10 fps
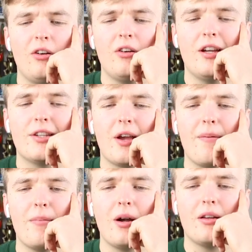Oh, is
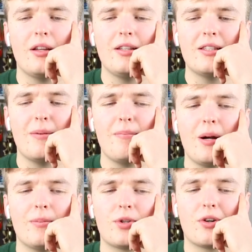her is the
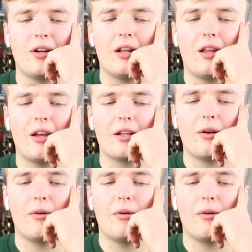mum trying to, like,